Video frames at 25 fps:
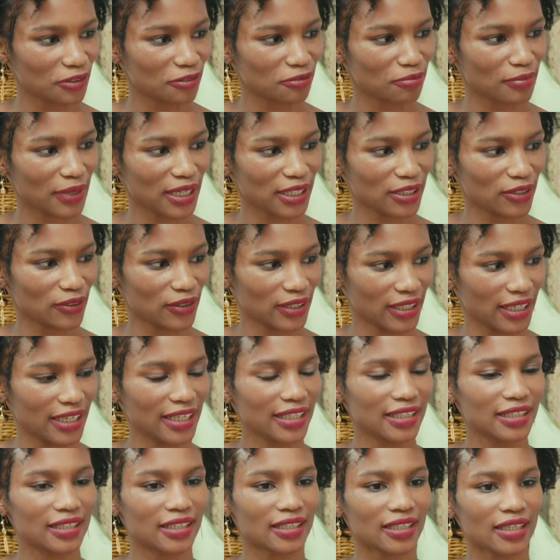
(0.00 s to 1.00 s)
of money on
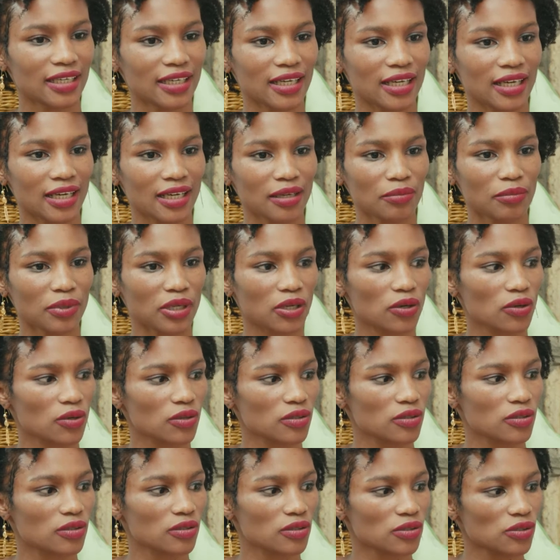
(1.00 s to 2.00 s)
it,
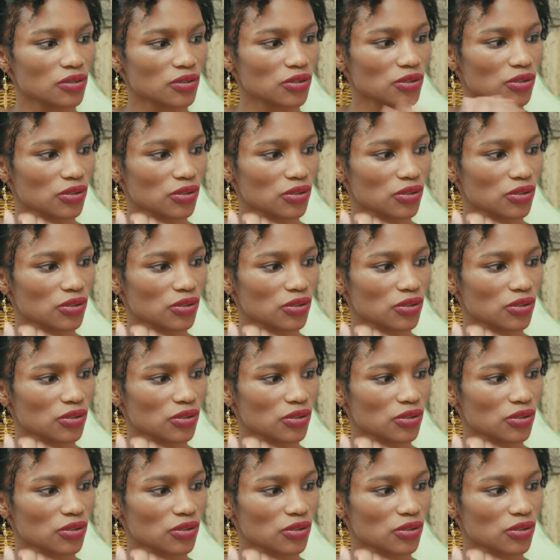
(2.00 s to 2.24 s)
because